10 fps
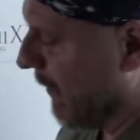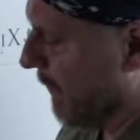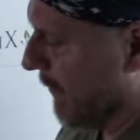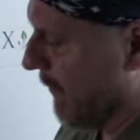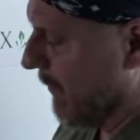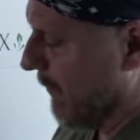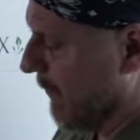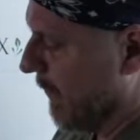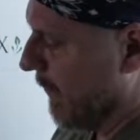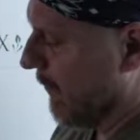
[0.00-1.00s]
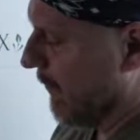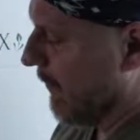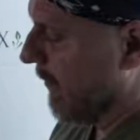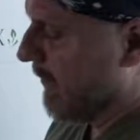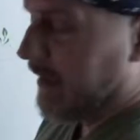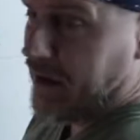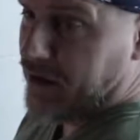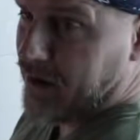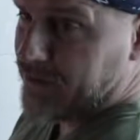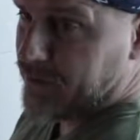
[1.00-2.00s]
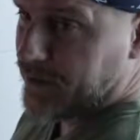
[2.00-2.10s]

pump, there is an on-off